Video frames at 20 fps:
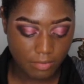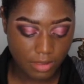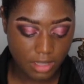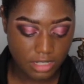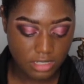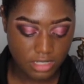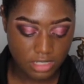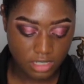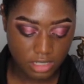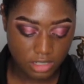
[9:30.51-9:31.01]

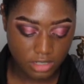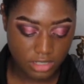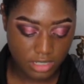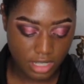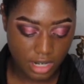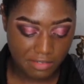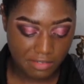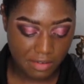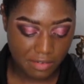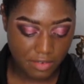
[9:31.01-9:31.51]
concealers
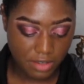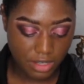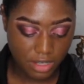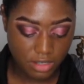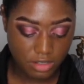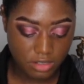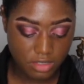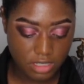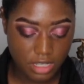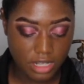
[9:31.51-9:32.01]
that I've ever
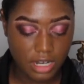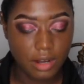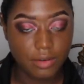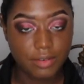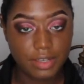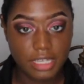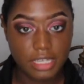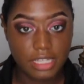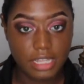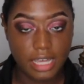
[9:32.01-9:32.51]
used and I
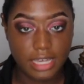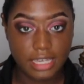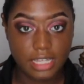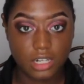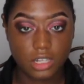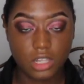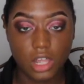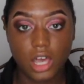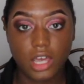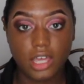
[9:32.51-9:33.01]
really like it
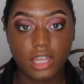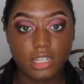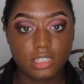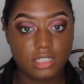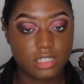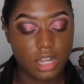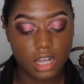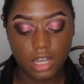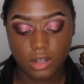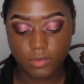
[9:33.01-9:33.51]
a lot.
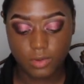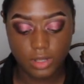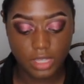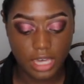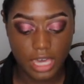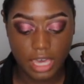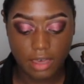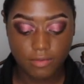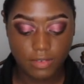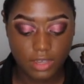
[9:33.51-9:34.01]
It's not
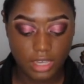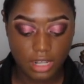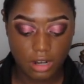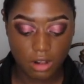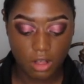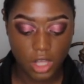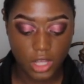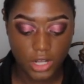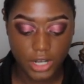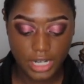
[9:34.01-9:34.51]
really heavy
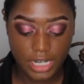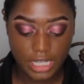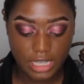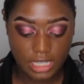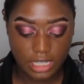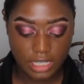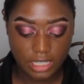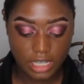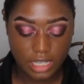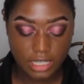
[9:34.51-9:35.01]
at all or
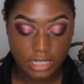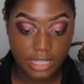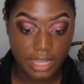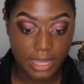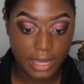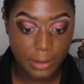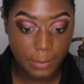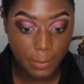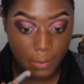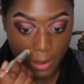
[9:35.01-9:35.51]
anything like
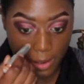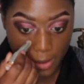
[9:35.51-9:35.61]
that.